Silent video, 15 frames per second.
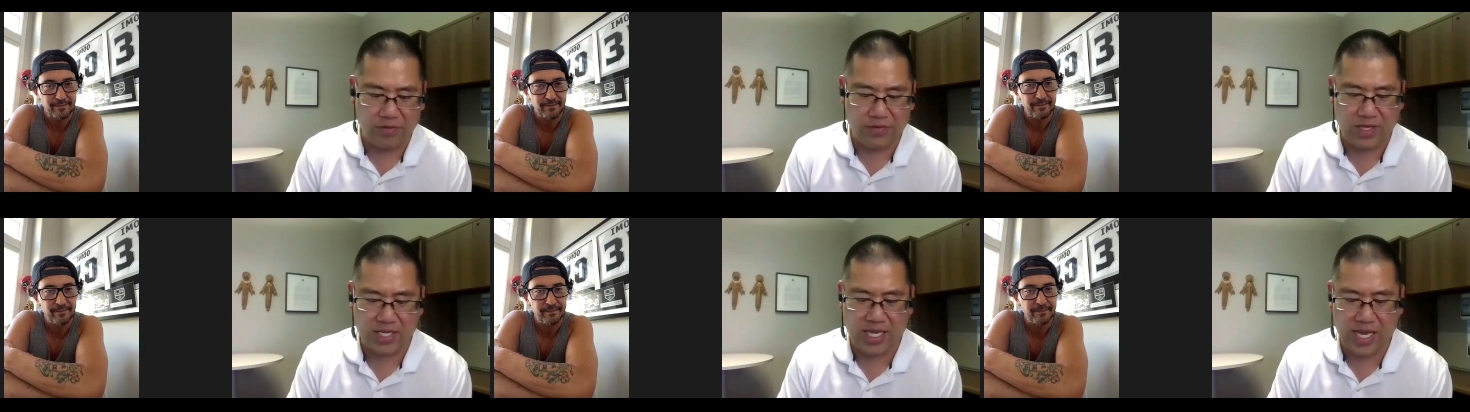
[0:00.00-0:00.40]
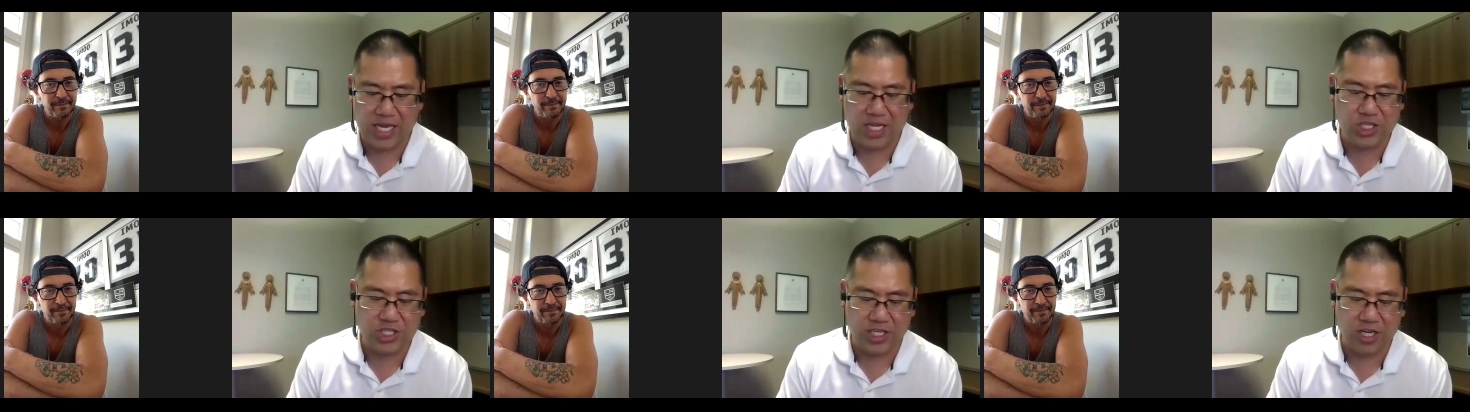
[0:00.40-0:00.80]
Speaker 1: of the
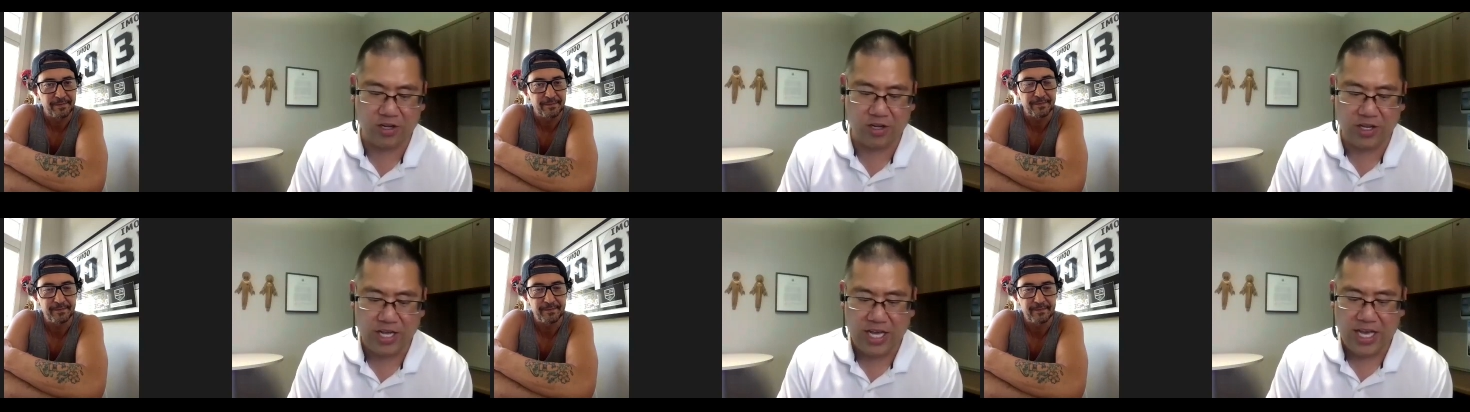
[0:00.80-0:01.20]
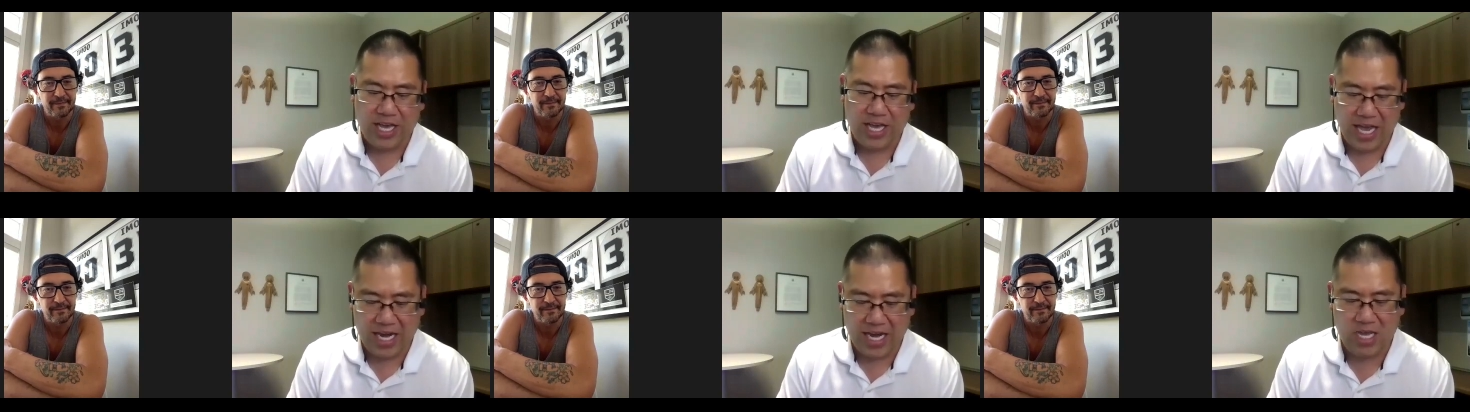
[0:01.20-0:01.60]
KHL.
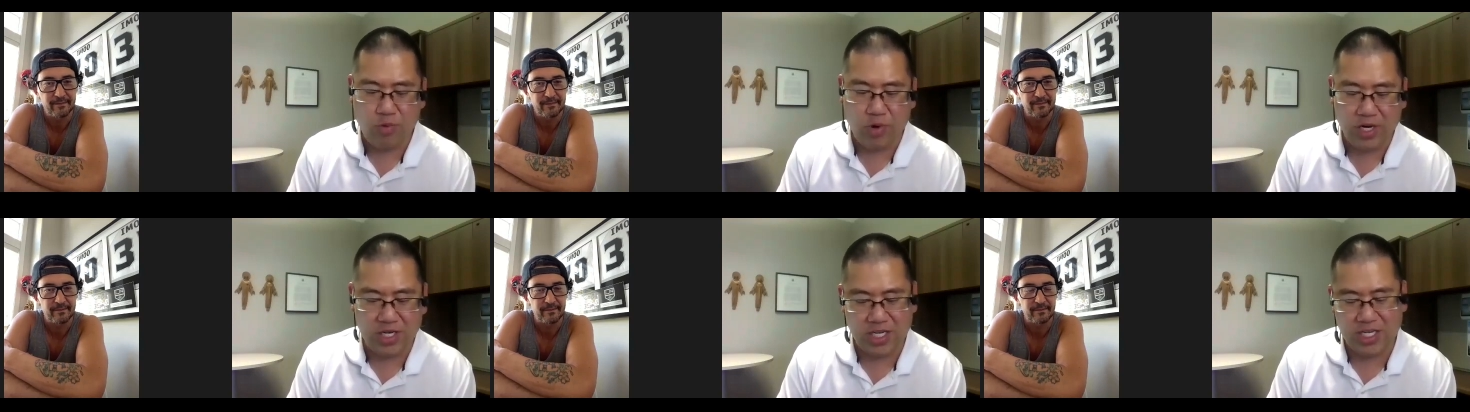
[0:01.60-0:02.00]
Anyone